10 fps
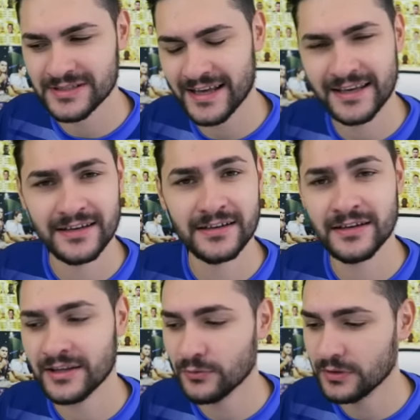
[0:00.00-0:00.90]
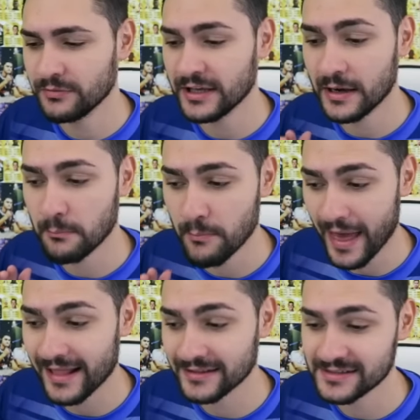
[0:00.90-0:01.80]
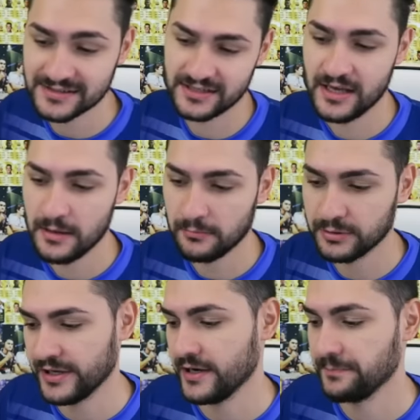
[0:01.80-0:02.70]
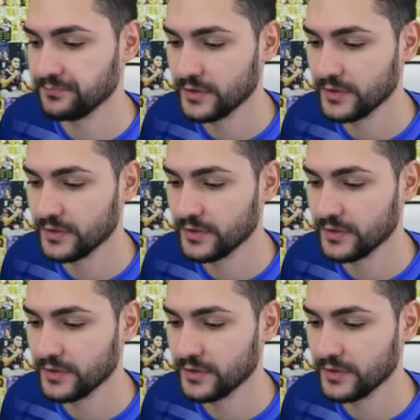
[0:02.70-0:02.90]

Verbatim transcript: It's like he will be a balanced player.